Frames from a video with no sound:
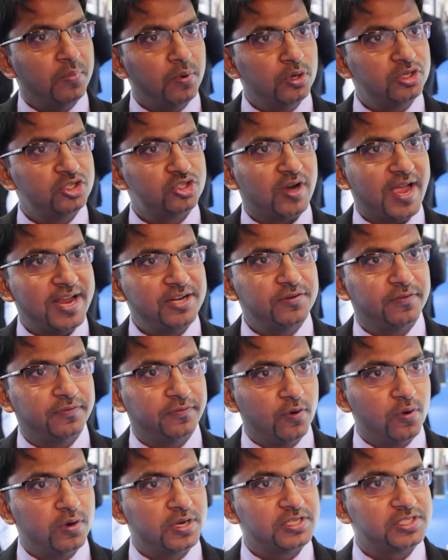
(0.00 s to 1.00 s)
both trying to
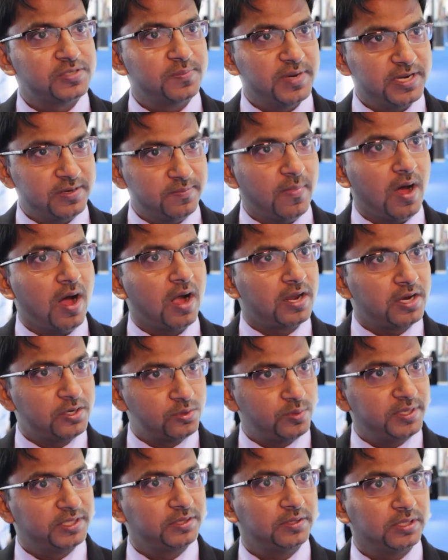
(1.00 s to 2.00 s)
focus
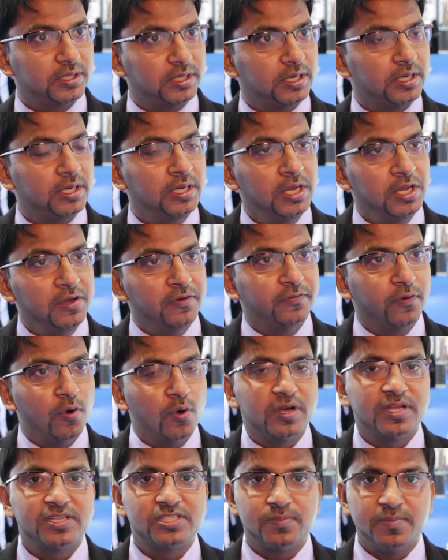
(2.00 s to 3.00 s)
mid-market with
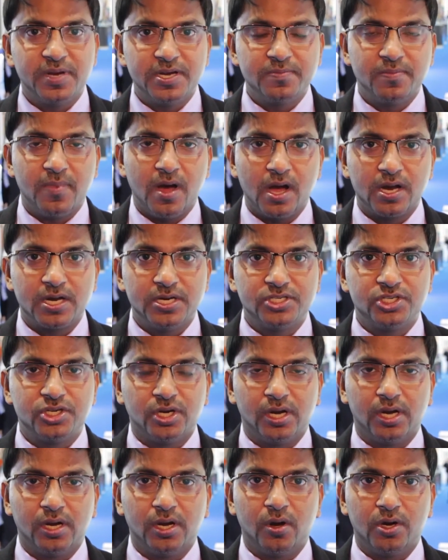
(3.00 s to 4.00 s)
focus mid-market
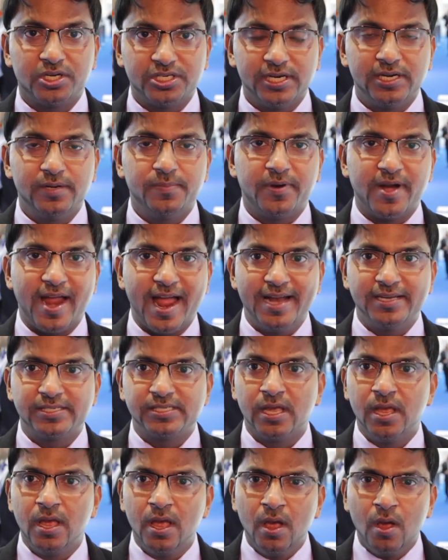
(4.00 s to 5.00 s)
hotel
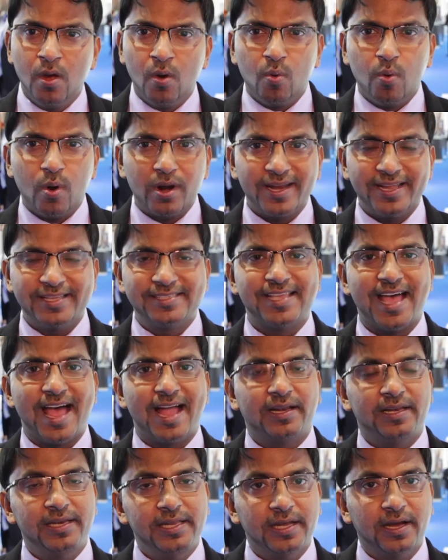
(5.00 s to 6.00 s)
brands, what
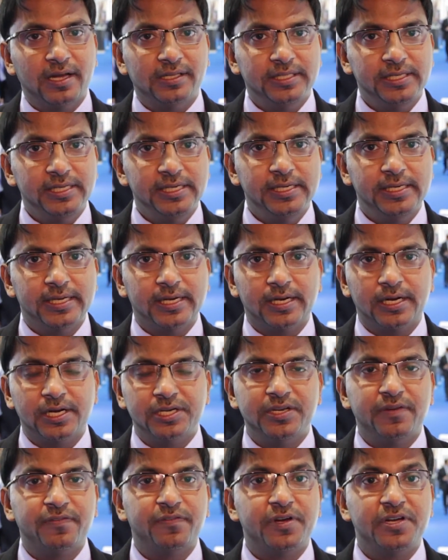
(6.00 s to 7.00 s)
exactly are
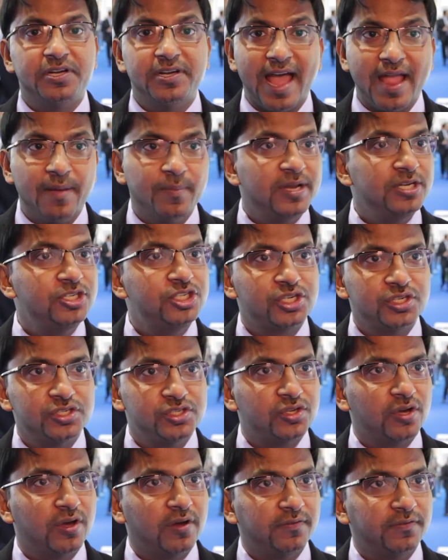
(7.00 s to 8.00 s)
the different
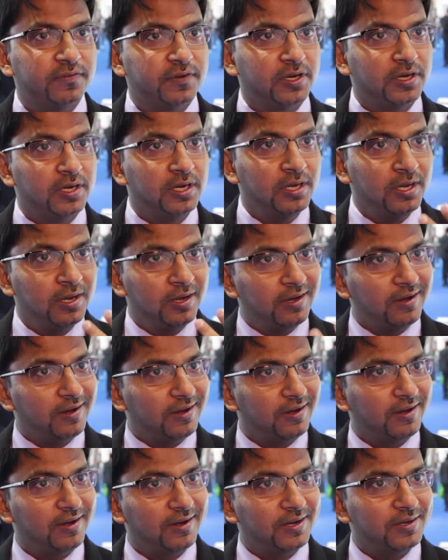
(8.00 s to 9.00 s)
dimensions of
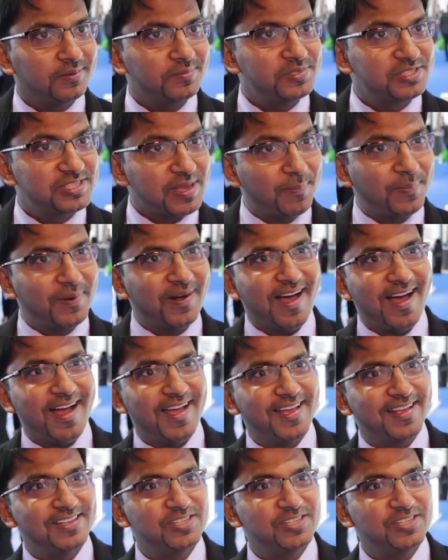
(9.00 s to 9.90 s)
supply